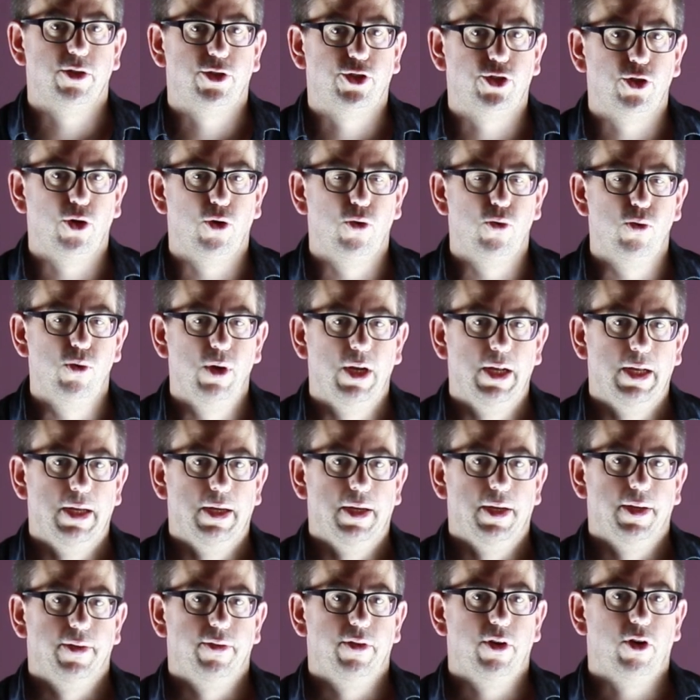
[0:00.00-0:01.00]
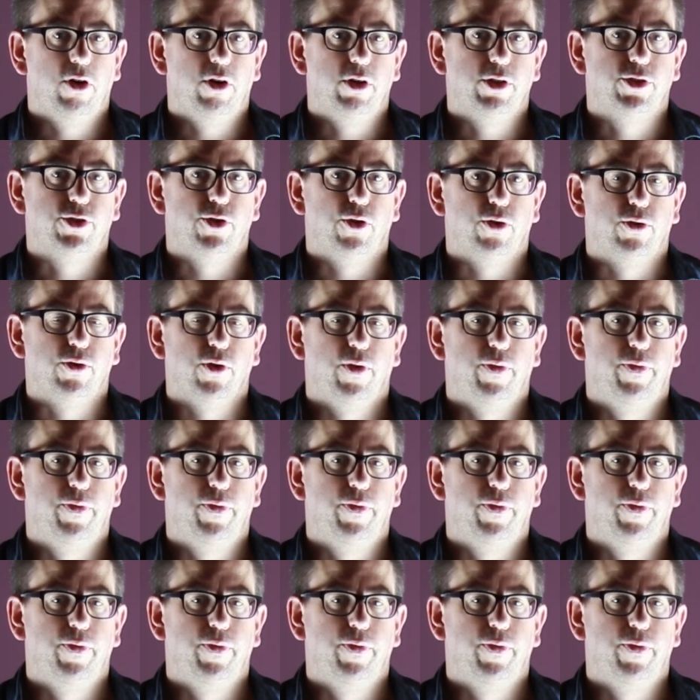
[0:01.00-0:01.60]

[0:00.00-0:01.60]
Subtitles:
show. They are sort